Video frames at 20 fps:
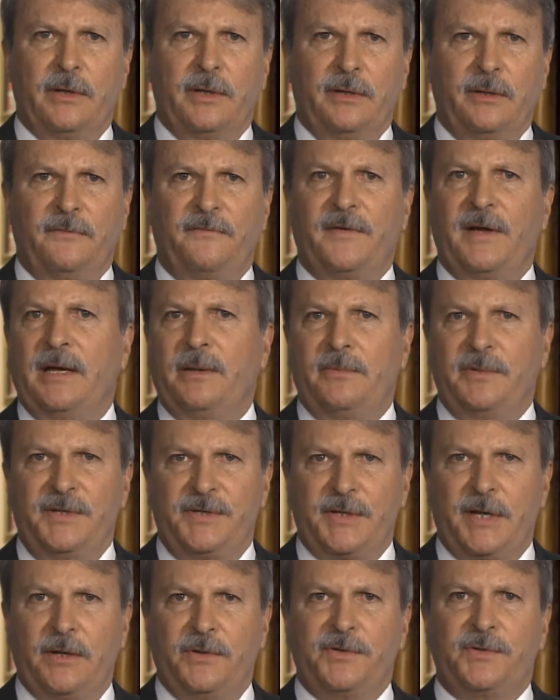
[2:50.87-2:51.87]
in the
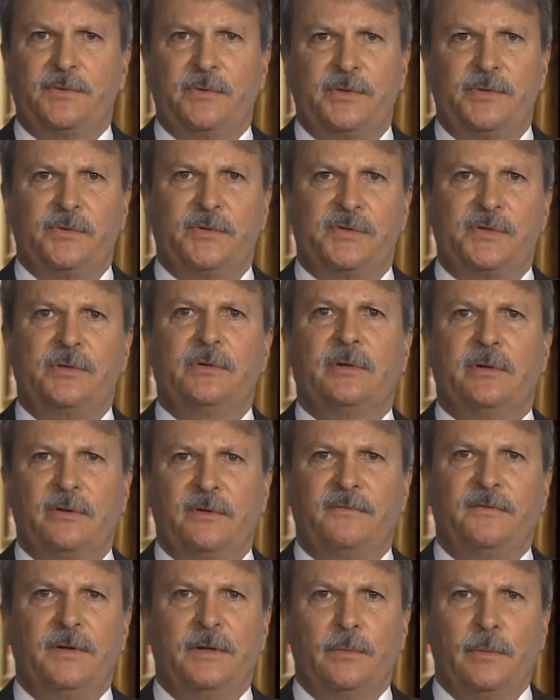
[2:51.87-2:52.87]
family's house, which was
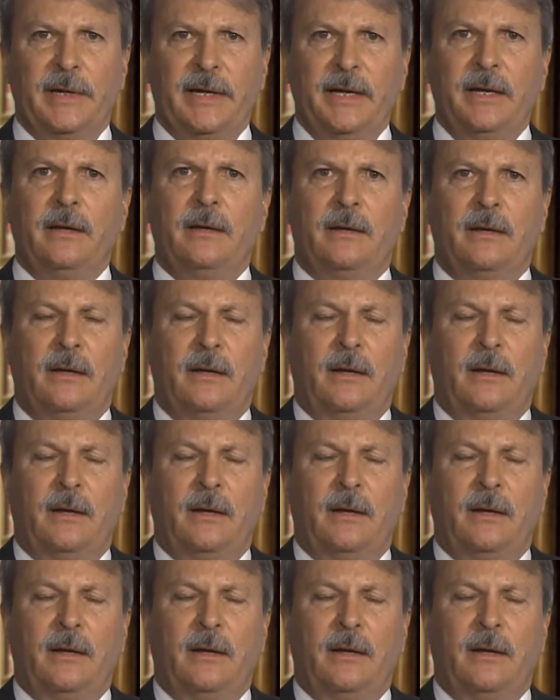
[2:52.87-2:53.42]
200 feet away.